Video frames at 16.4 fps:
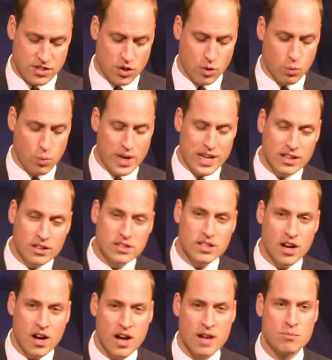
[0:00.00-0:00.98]
to
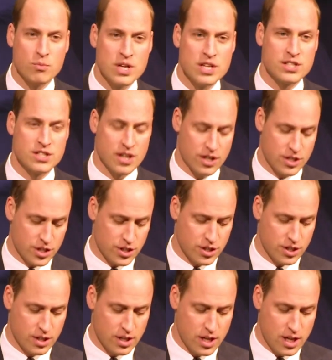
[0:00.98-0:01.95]
real-time research